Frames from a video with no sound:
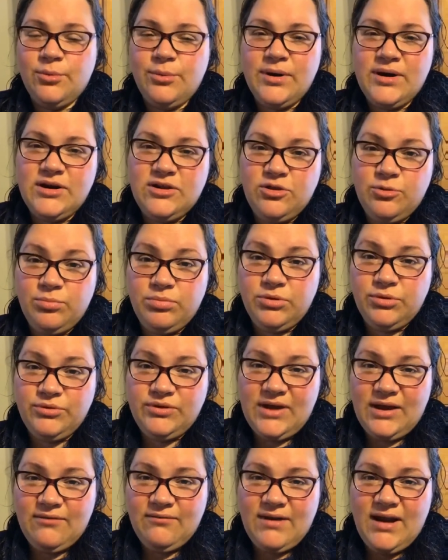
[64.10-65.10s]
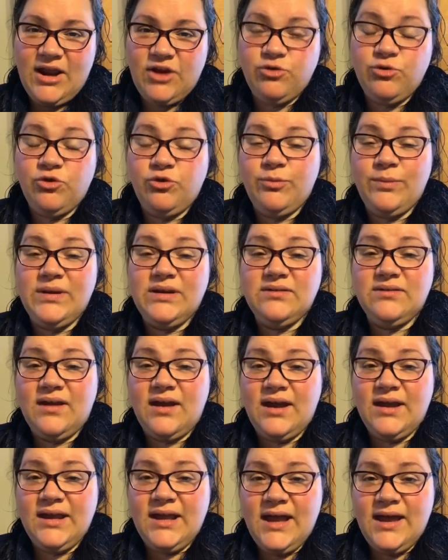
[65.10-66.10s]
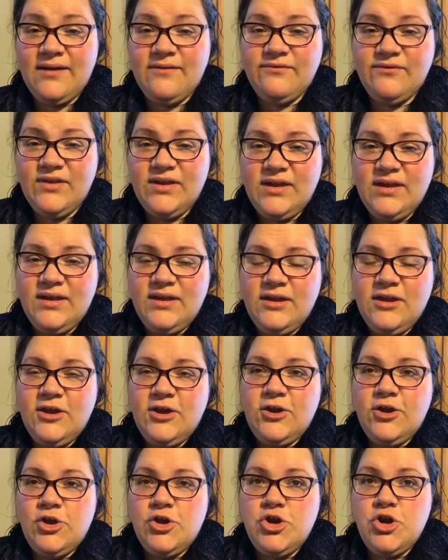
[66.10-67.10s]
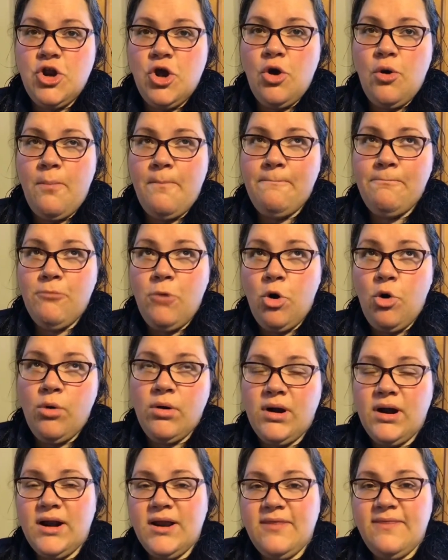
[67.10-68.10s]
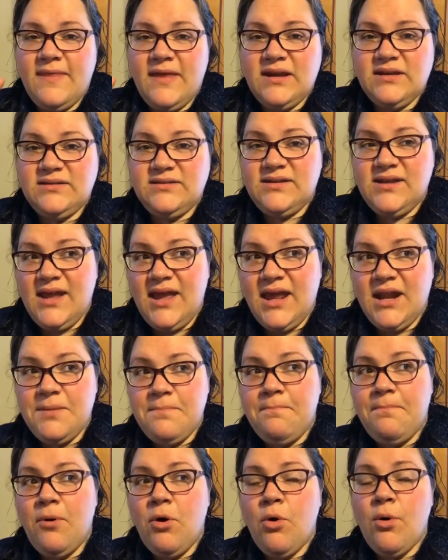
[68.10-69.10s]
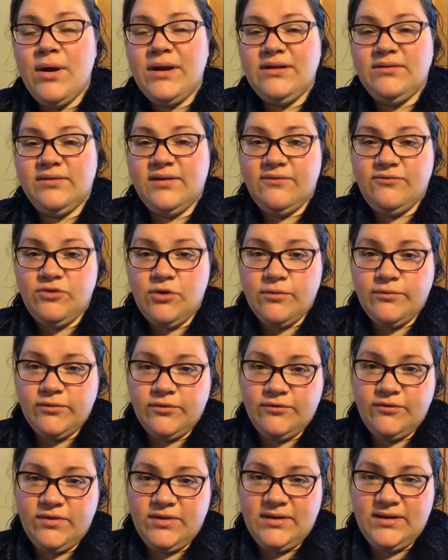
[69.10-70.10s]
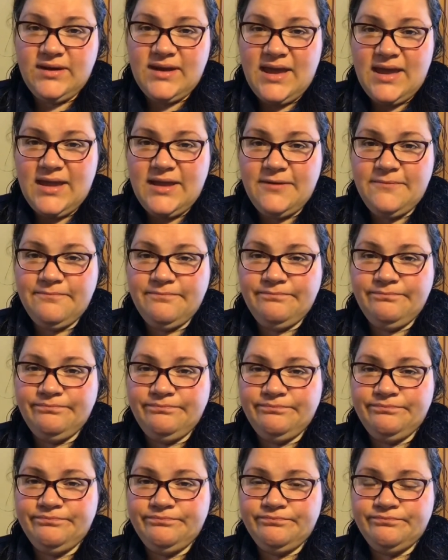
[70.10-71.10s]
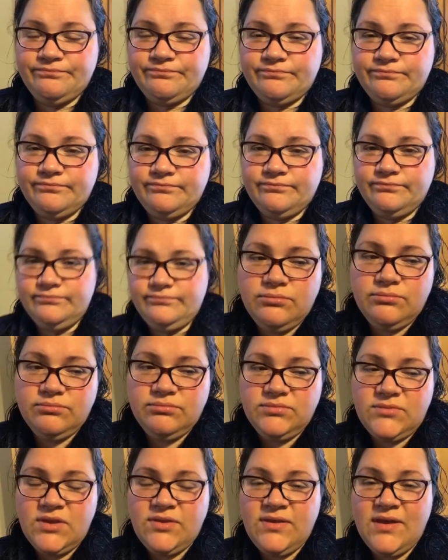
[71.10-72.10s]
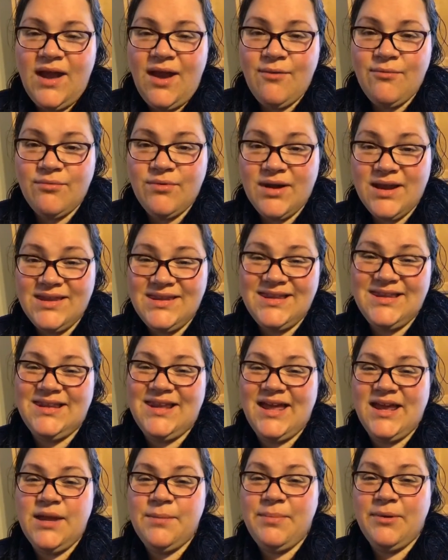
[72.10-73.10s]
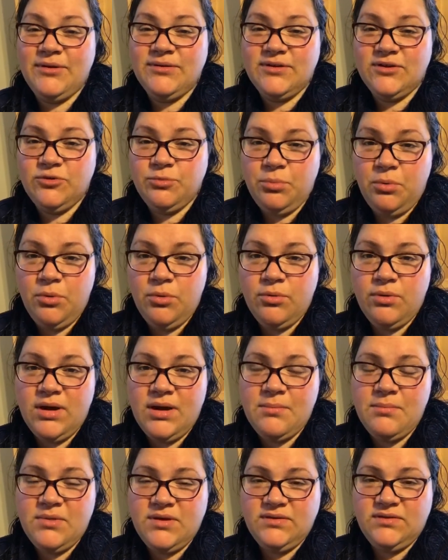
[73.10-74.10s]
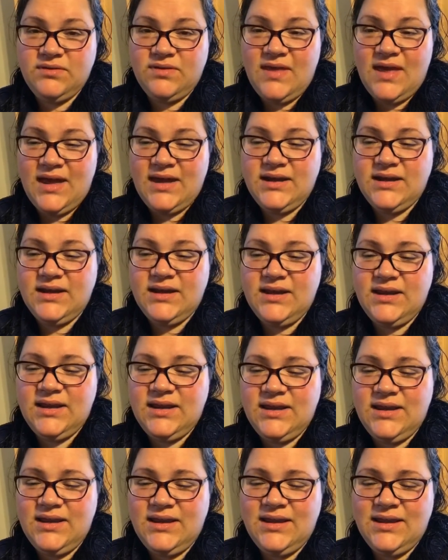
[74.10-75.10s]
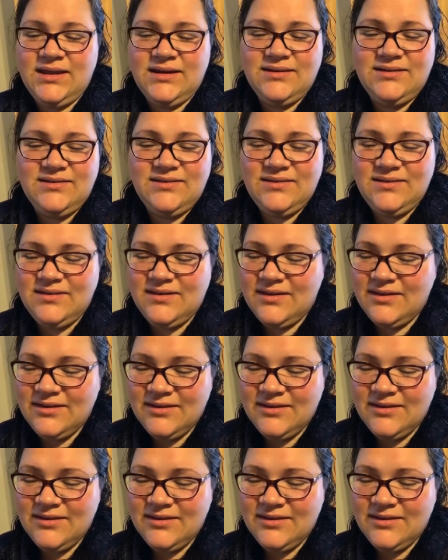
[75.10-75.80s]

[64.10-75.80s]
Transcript: end of the blue dot range, which means that I have no more than 10 points left over for the day. The thing I really like about this program is that it's